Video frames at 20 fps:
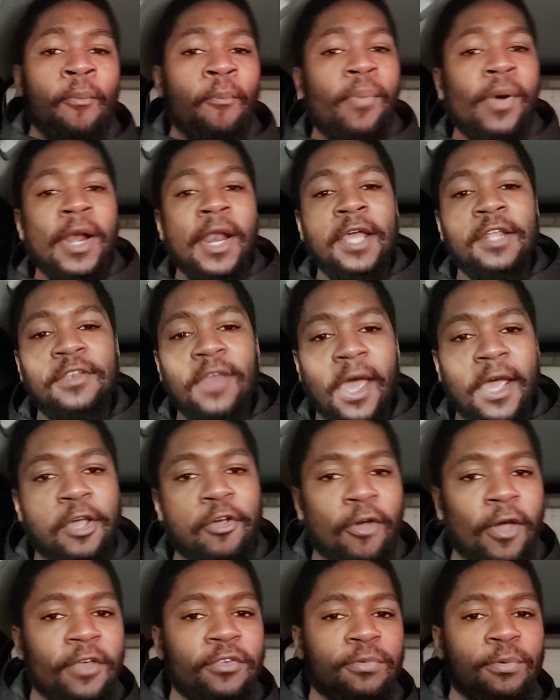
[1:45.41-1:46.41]
But I
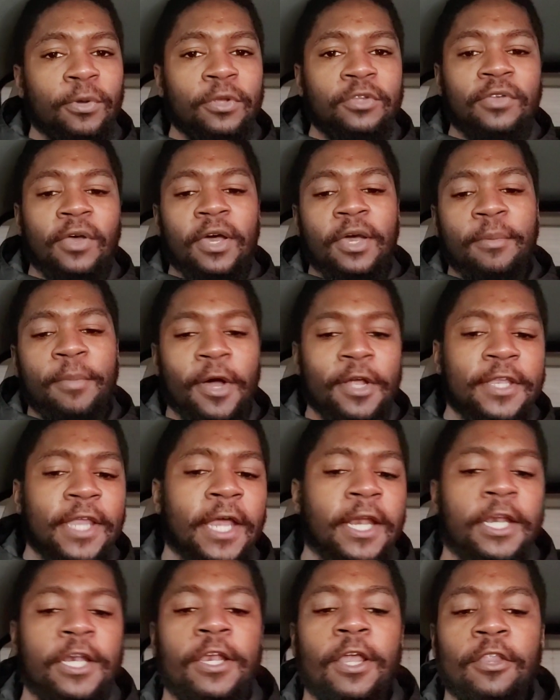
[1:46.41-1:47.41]
digress. We'll talk about
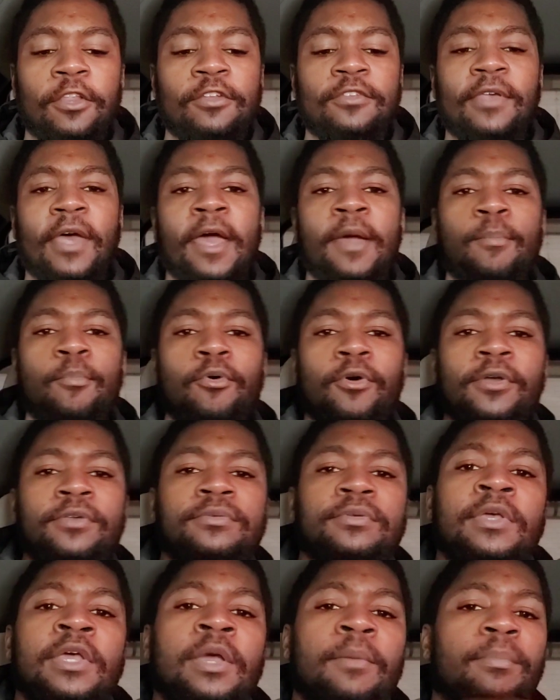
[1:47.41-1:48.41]
that another time,
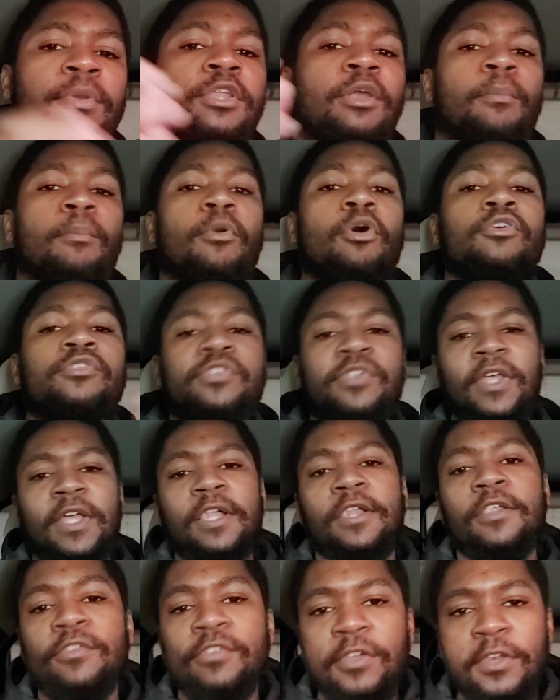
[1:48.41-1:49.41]
boys. But the most
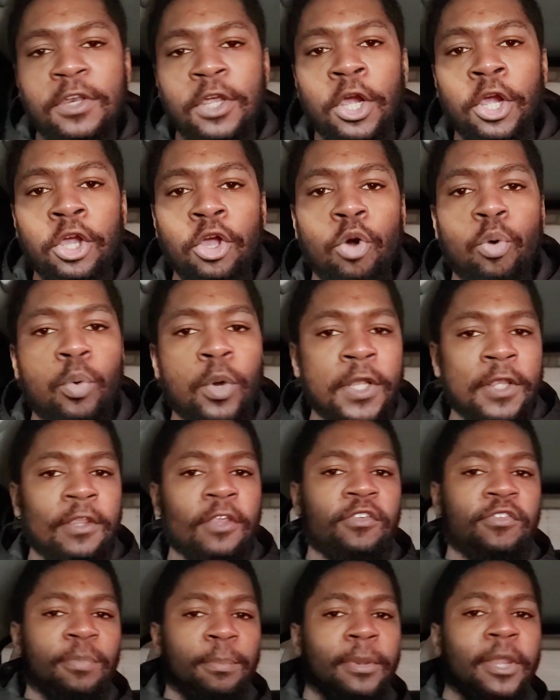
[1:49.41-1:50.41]
likely scenario with
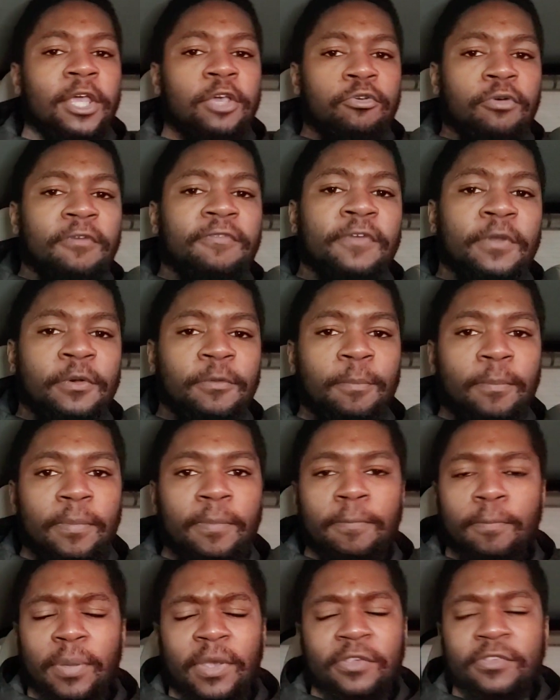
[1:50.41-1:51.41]
this Blake Griffin
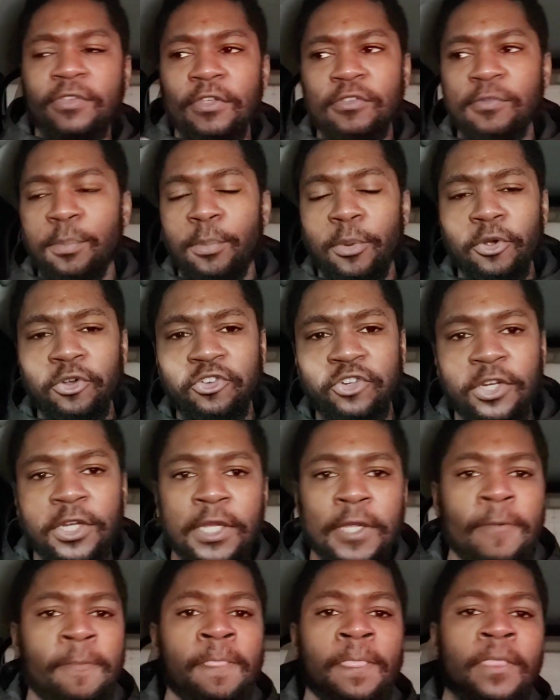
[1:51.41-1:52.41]
Pistons
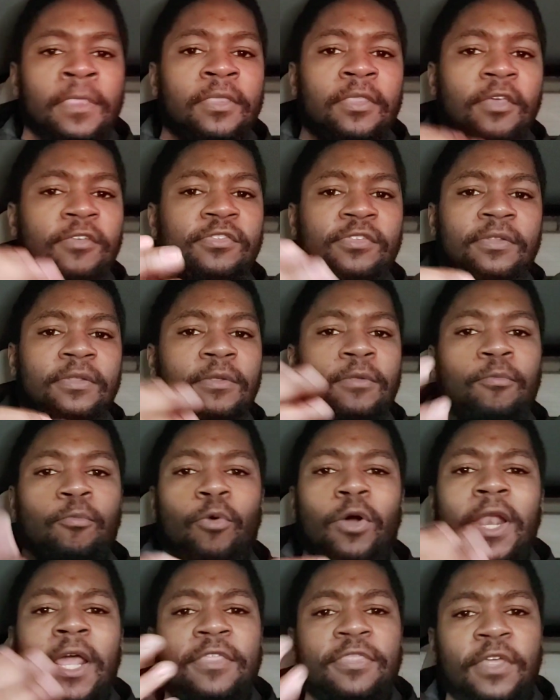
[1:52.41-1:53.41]
bullshit,
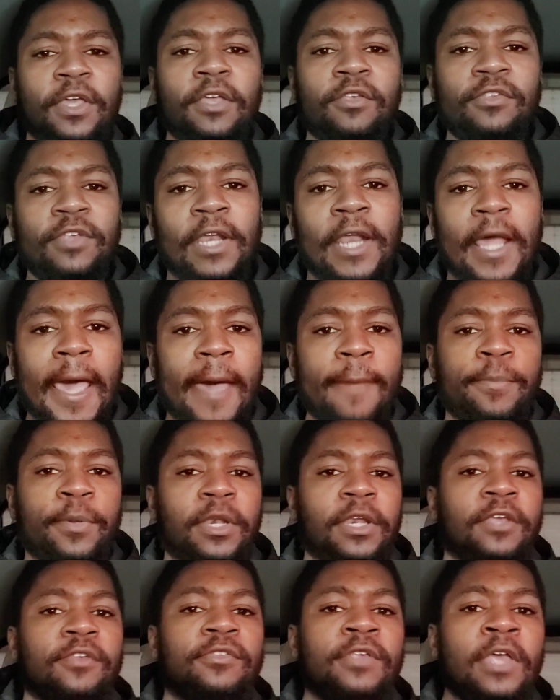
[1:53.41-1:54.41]
what I think is going to
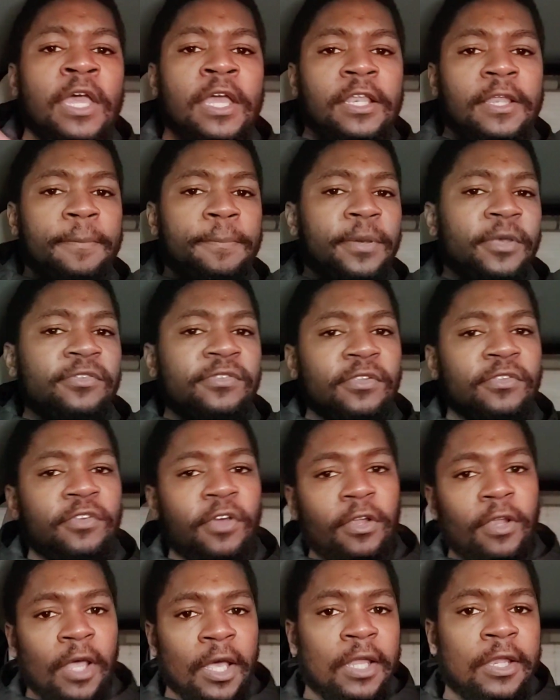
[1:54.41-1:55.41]
happen is the Pistons
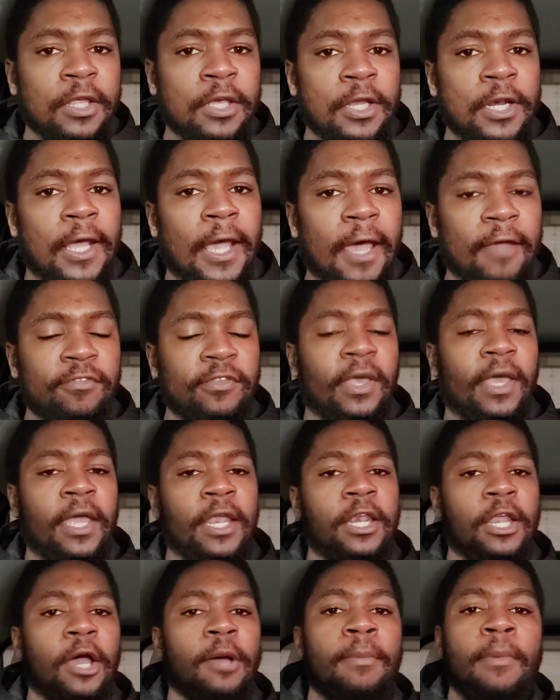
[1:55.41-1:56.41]
are likely going to have to
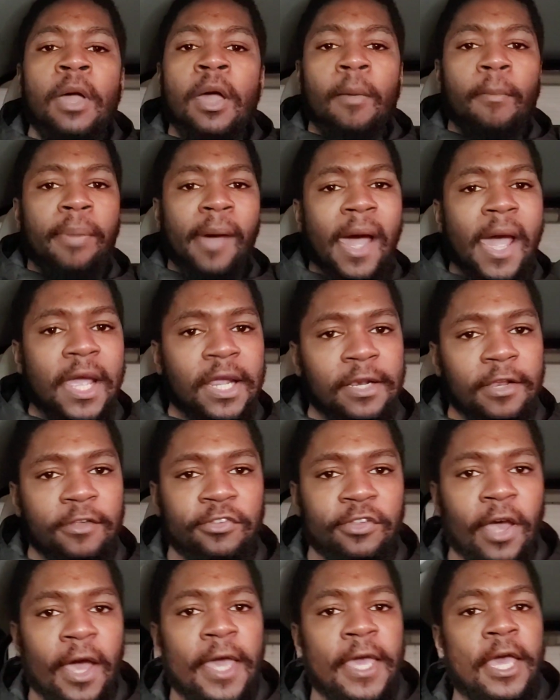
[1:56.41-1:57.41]
end up buying this
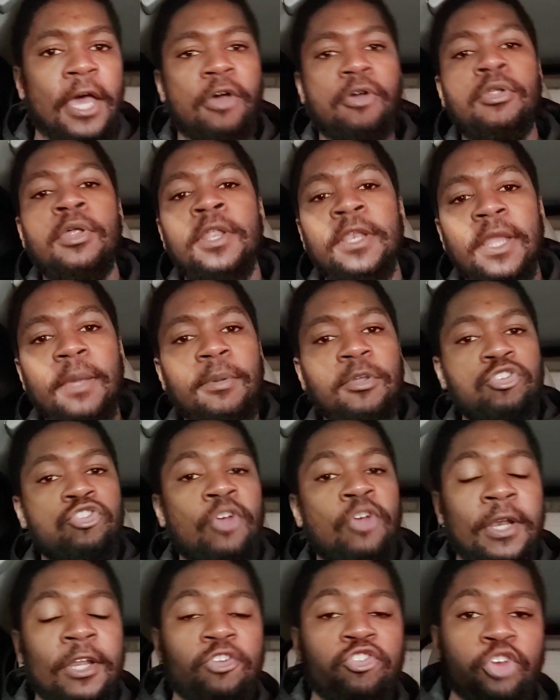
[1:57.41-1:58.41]
guy out. They've been
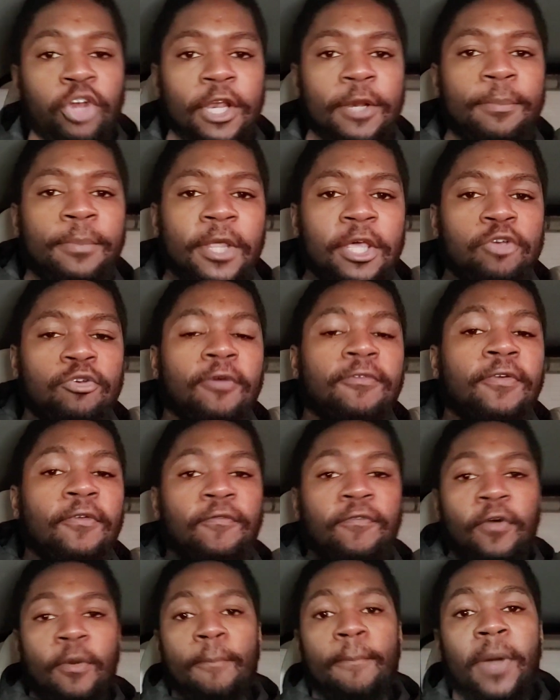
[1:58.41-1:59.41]
trying to trade Blake Griffin
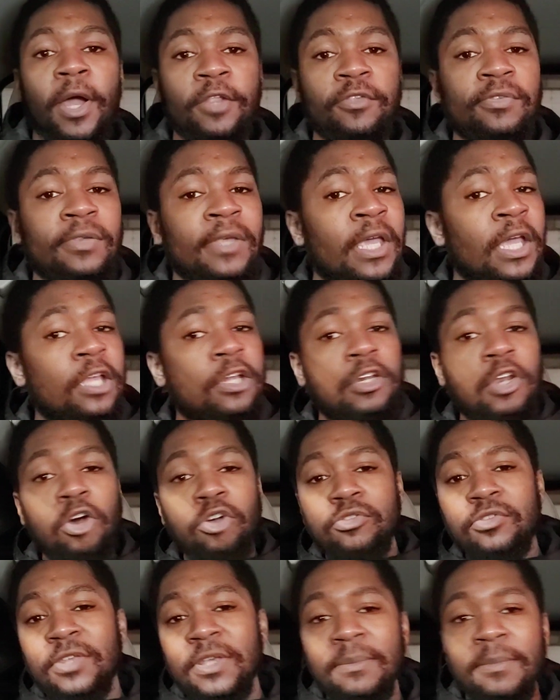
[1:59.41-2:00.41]
for months. No
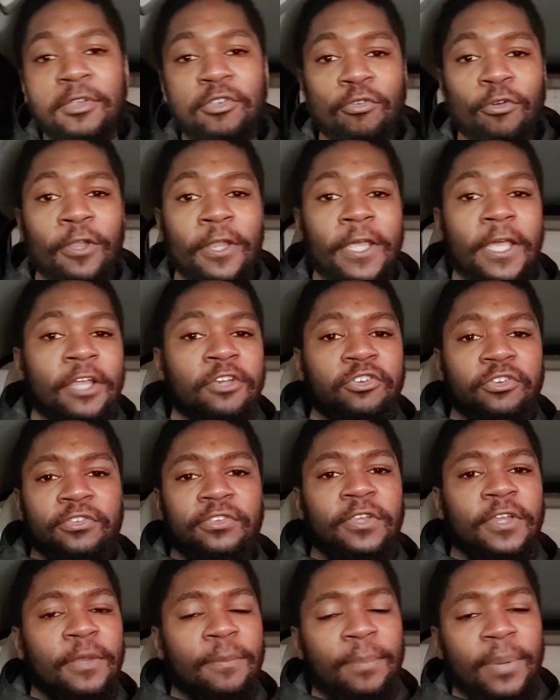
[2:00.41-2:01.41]
team is really
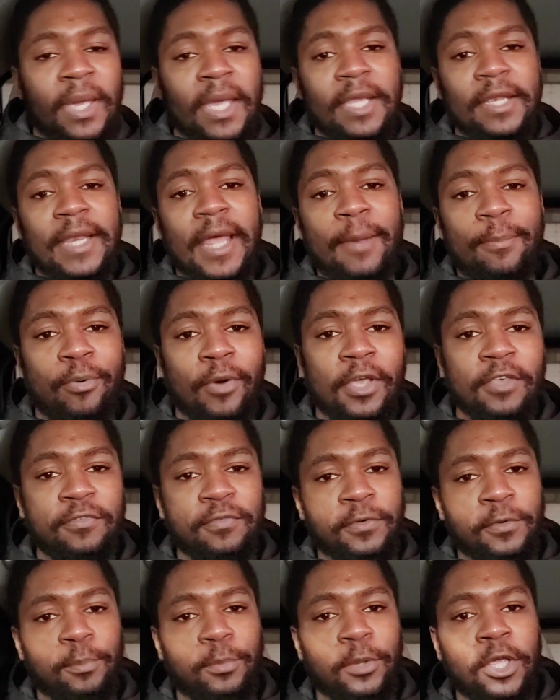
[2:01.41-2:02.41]
interested in paying that price
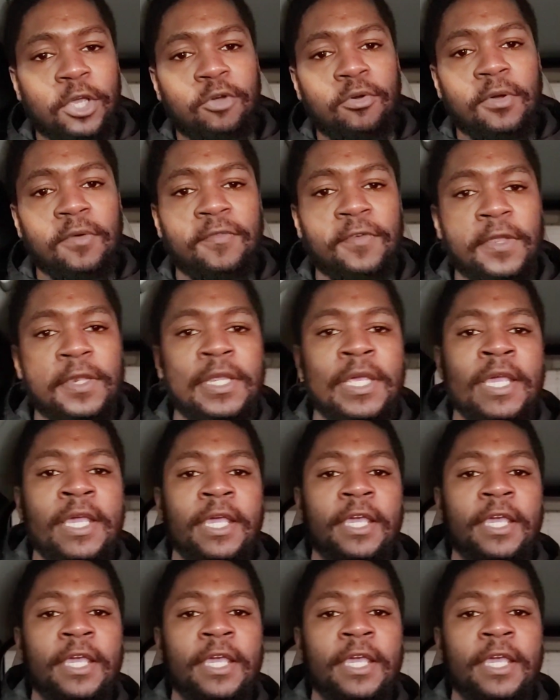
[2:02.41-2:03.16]
for Blake Griffin.